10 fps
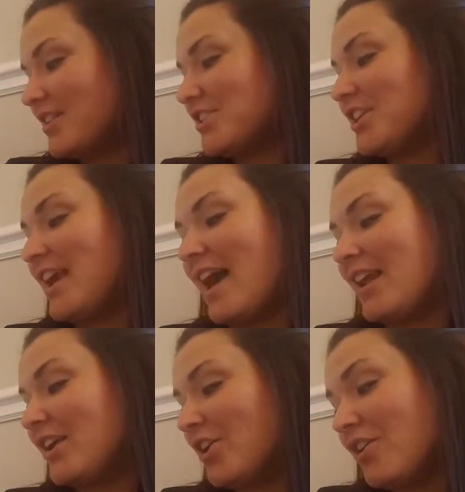She
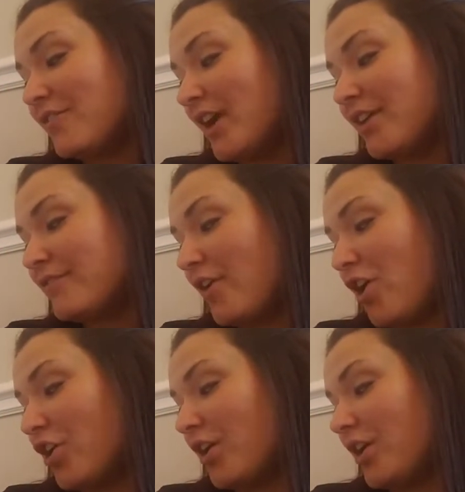hadn't gone very
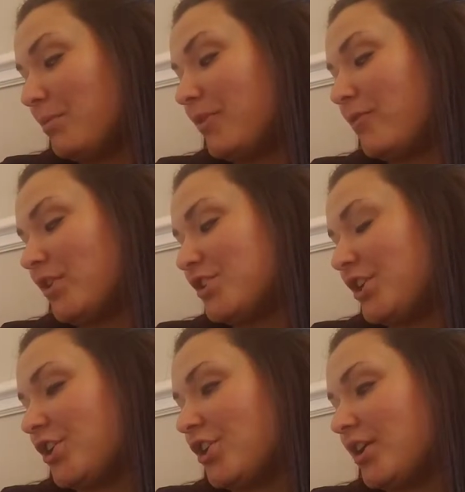far before she
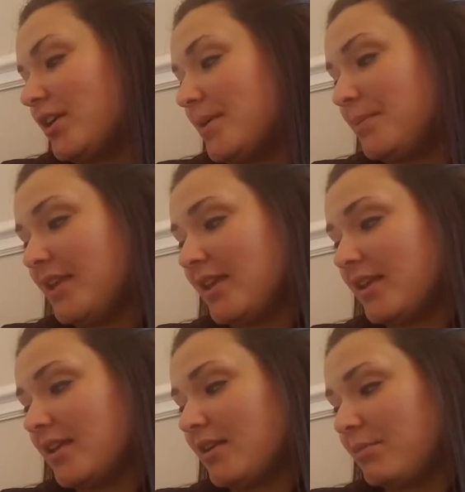heard ka-plink,
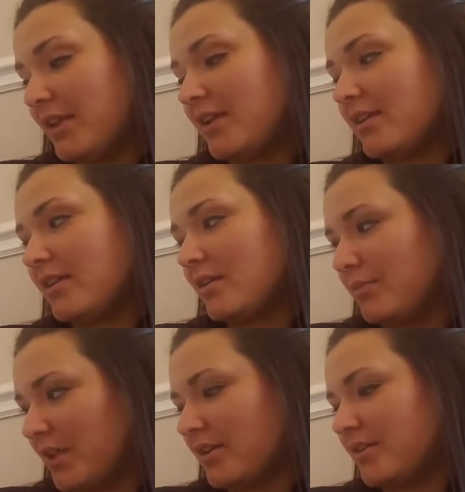ka-plink,
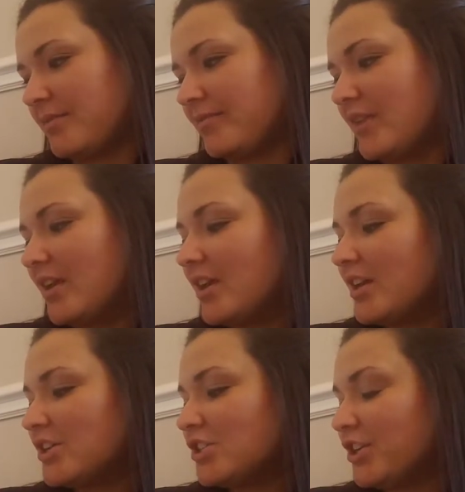ka-plunk.
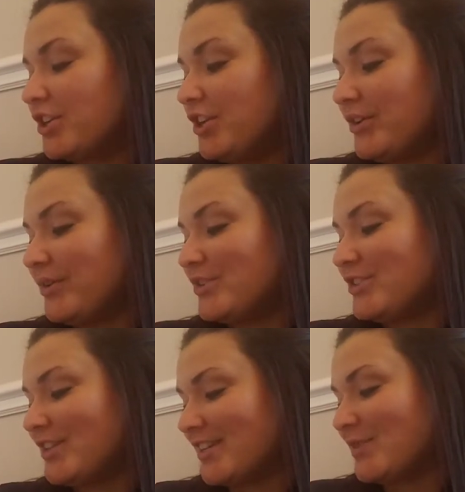She knew
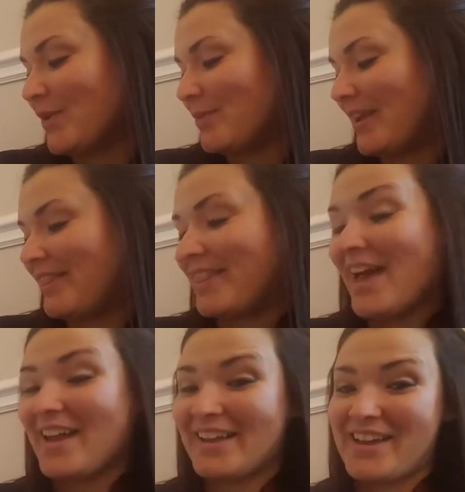just what made
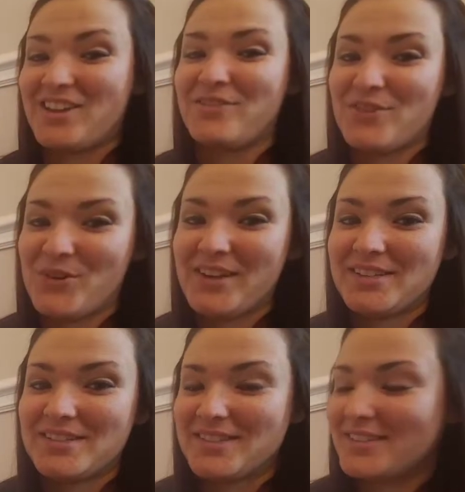that kind of
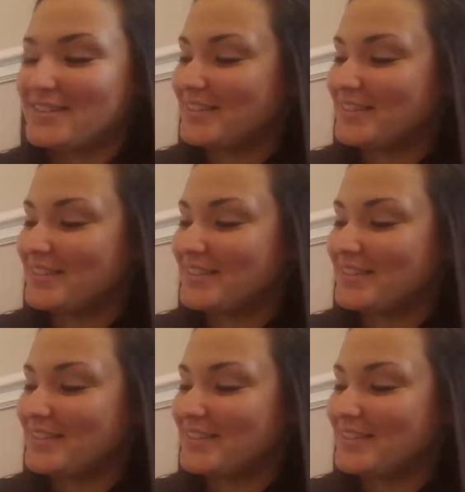noise.